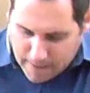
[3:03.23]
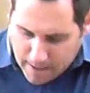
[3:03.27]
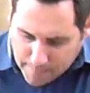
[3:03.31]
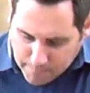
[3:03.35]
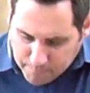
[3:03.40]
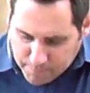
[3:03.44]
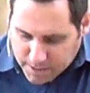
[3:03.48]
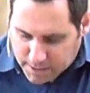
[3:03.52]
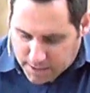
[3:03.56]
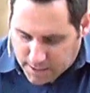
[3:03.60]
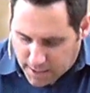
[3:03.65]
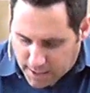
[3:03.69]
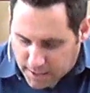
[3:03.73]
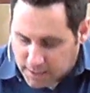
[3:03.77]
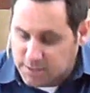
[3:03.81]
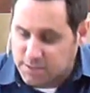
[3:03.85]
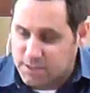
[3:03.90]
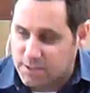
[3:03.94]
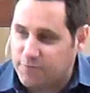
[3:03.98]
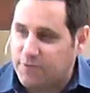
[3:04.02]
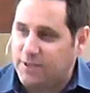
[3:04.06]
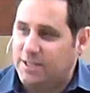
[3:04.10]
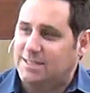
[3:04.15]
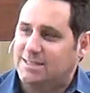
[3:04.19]
and because
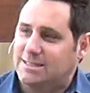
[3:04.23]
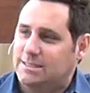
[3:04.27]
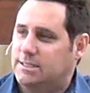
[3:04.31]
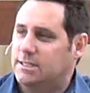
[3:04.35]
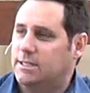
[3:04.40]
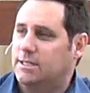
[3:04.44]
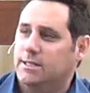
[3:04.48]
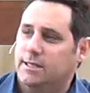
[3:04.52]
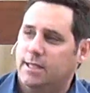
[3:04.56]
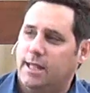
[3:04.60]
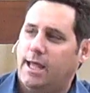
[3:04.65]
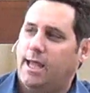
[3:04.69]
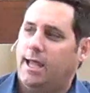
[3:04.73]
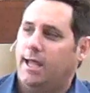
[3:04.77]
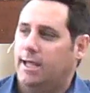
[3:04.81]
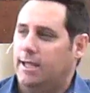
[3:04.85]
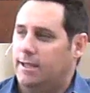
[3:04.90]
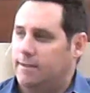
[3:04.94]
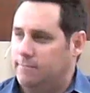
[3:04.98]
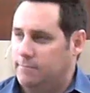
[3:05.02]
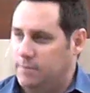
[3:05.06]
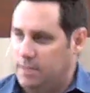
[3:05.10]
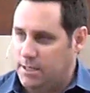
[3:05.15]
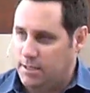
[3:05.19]
of his
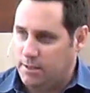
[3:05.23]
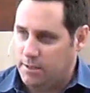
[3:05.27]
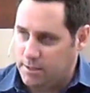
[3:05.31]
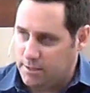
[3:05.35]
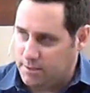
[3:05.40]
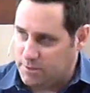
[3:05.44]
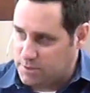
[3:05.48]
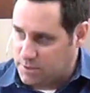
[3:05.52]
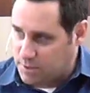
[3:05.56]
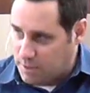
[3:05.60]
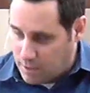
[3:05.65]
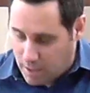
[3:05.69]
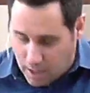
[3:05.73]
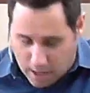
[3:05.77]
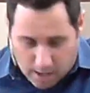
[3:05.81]
delay and his uh,